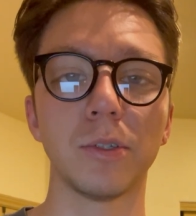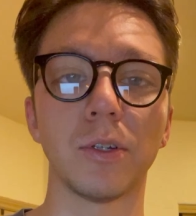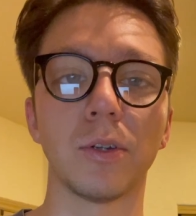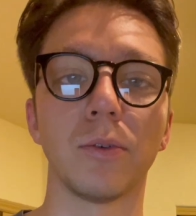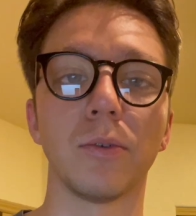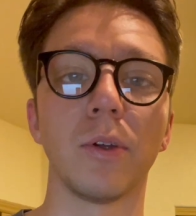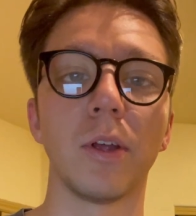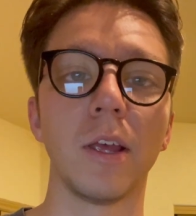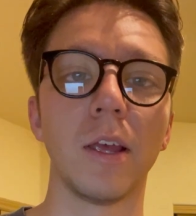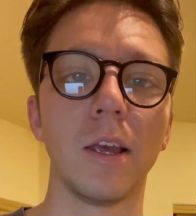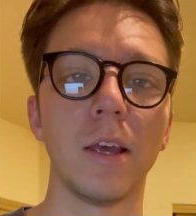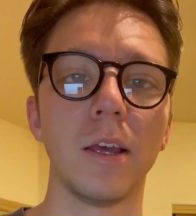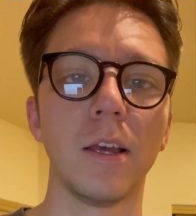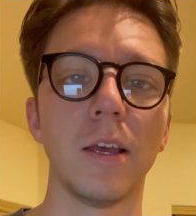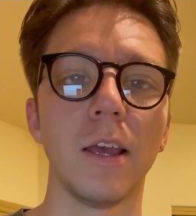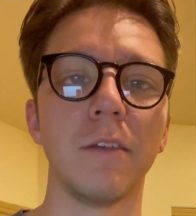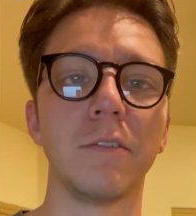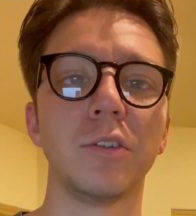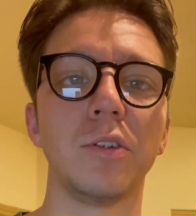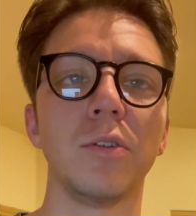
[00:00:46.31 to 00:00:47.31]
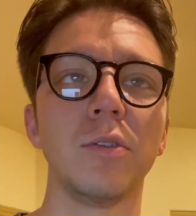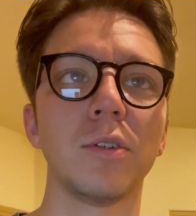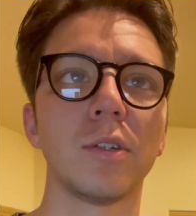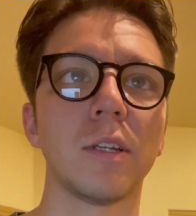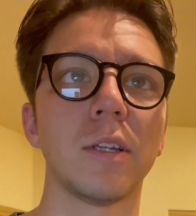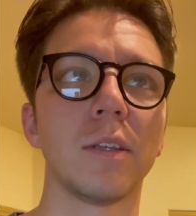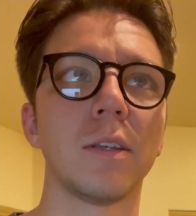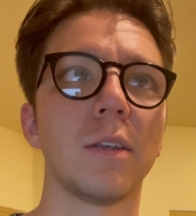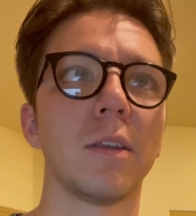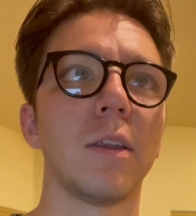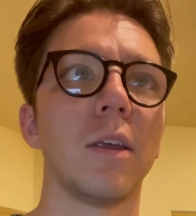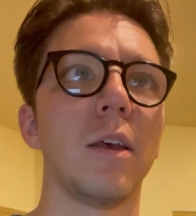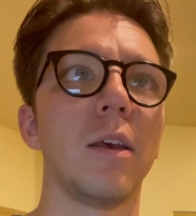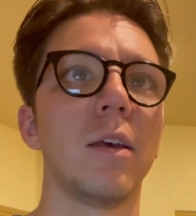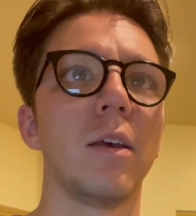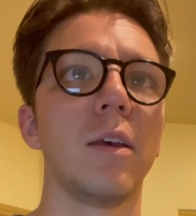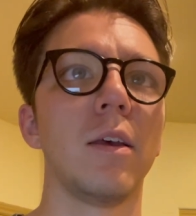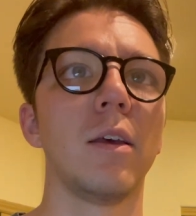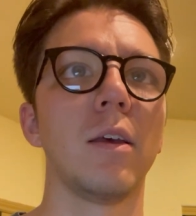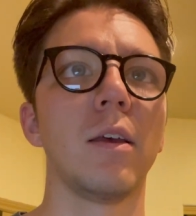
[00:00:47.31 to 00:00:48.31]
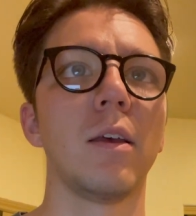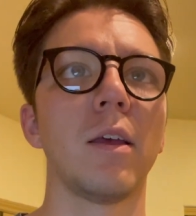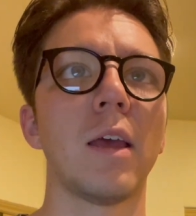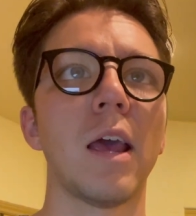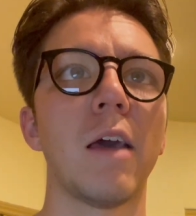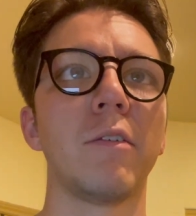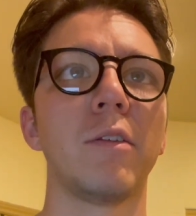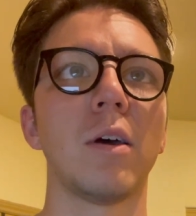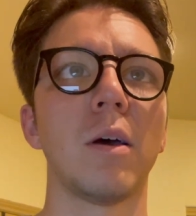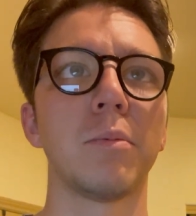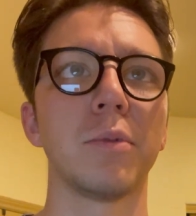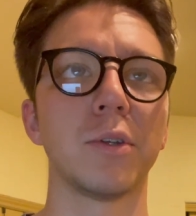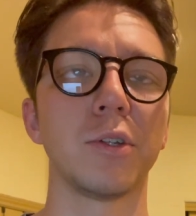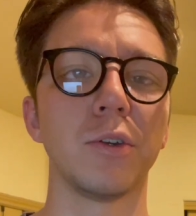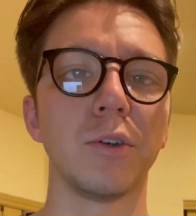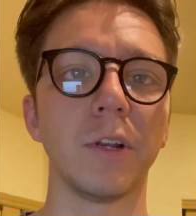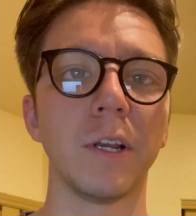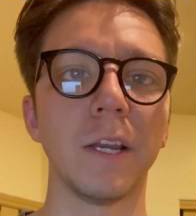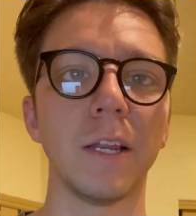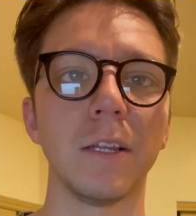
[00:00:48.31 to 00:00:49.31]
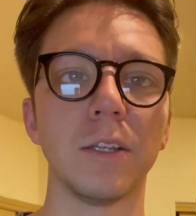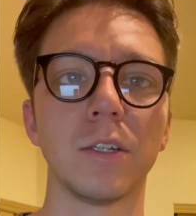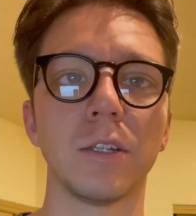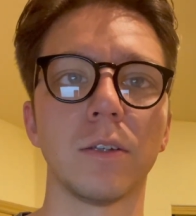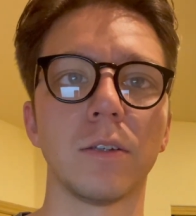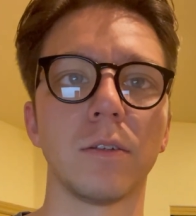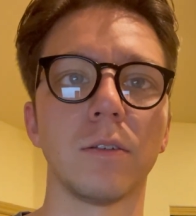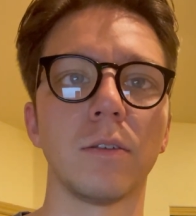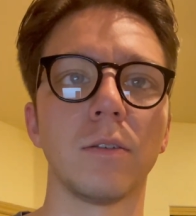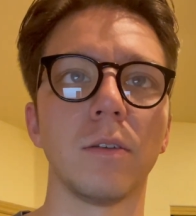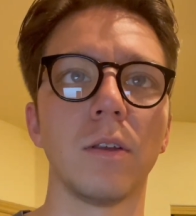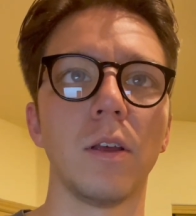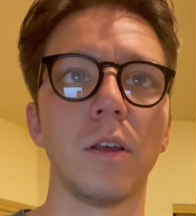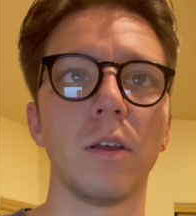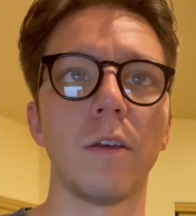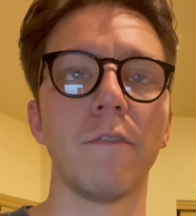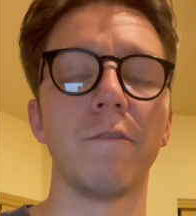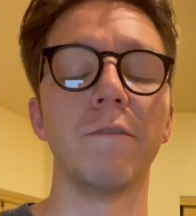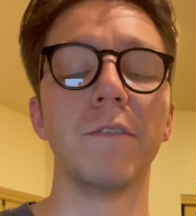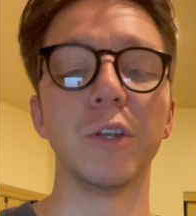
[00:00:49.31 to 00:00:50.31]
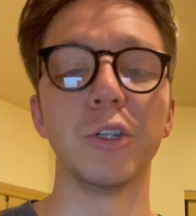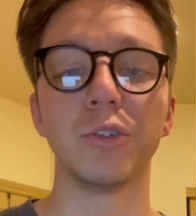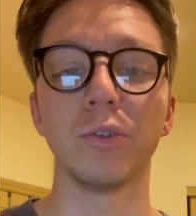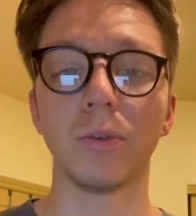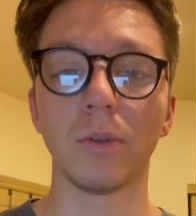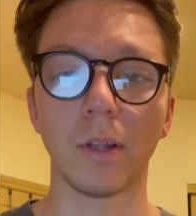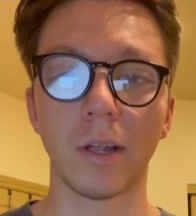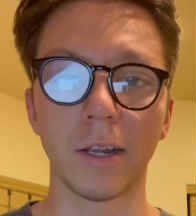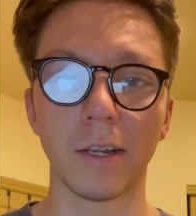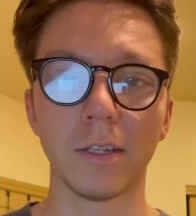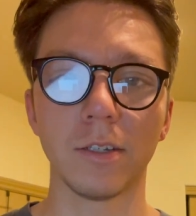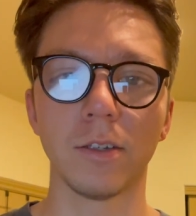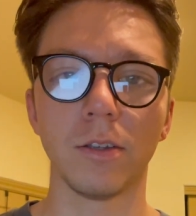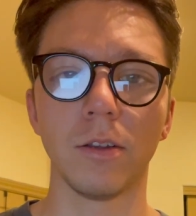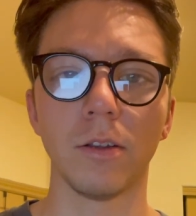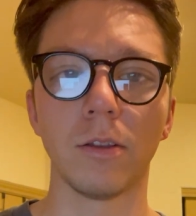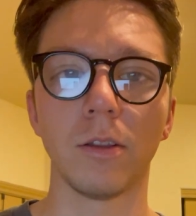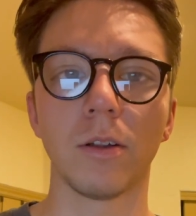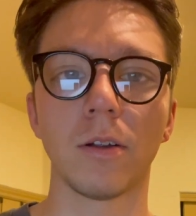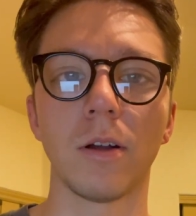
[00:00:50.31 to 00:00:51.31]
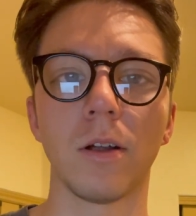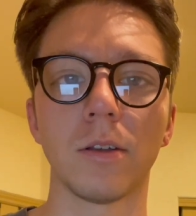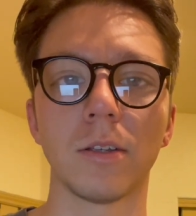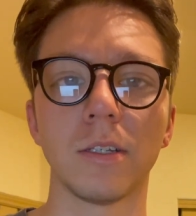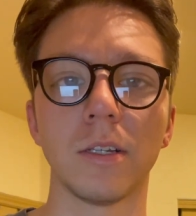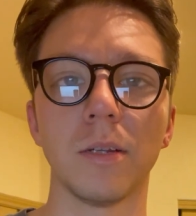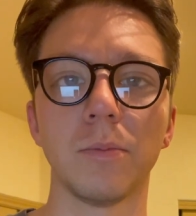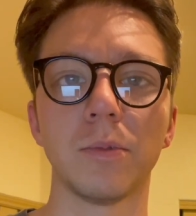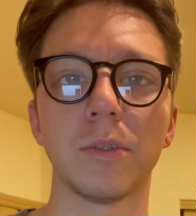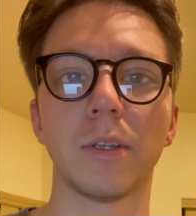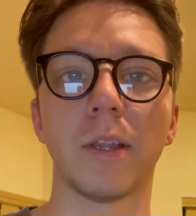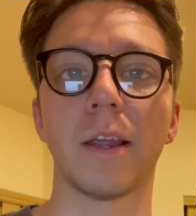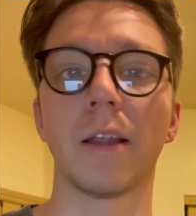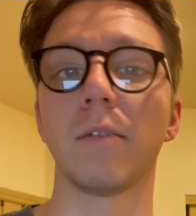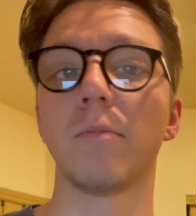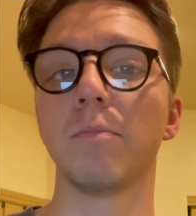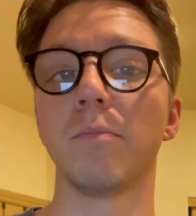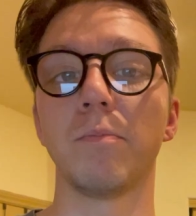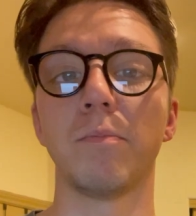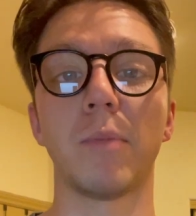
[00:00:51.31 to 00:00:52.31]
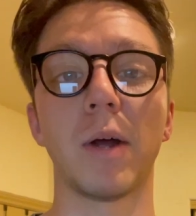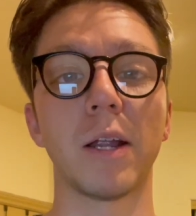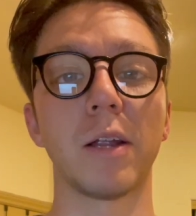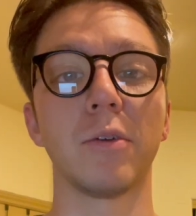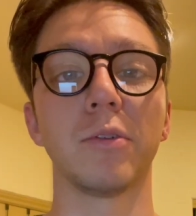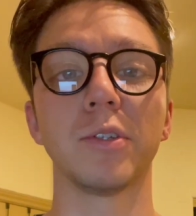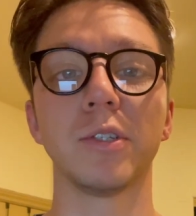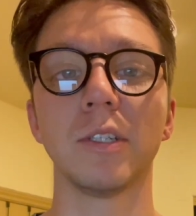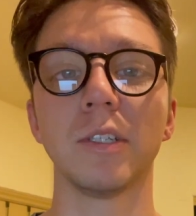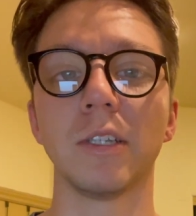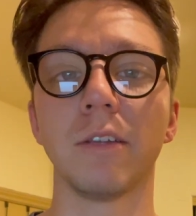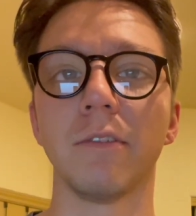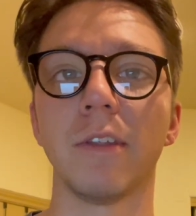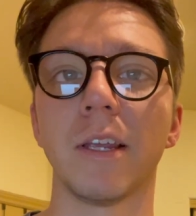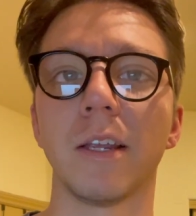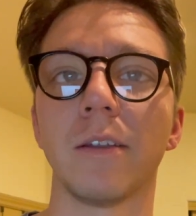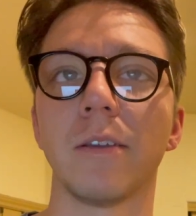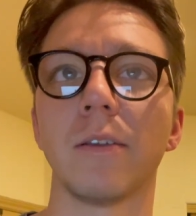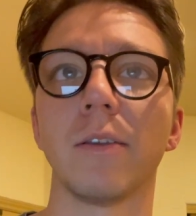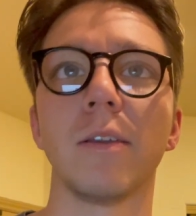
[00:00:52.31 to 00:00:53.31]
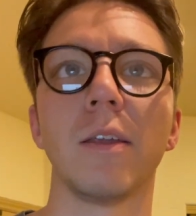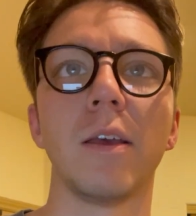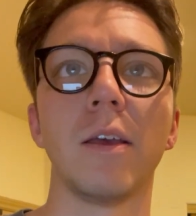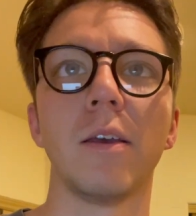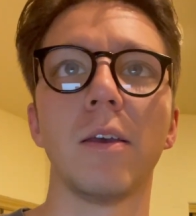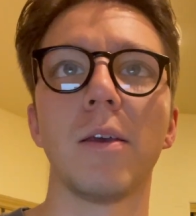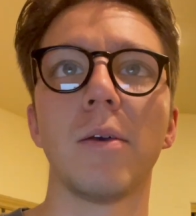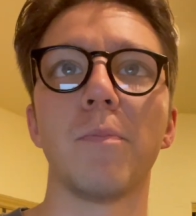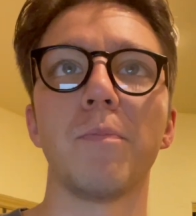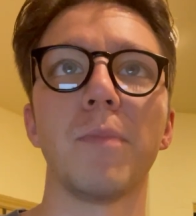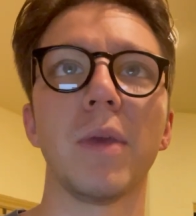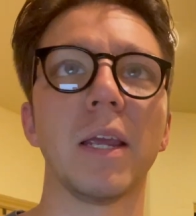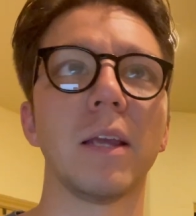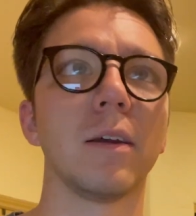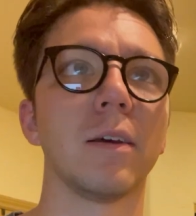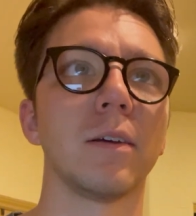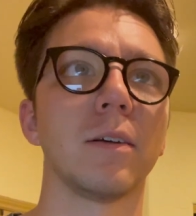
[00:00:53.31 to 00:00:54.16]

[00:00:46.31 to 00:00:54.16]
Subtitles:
So if students can have the opportunity to visualize the concepts like meiosis, if they can make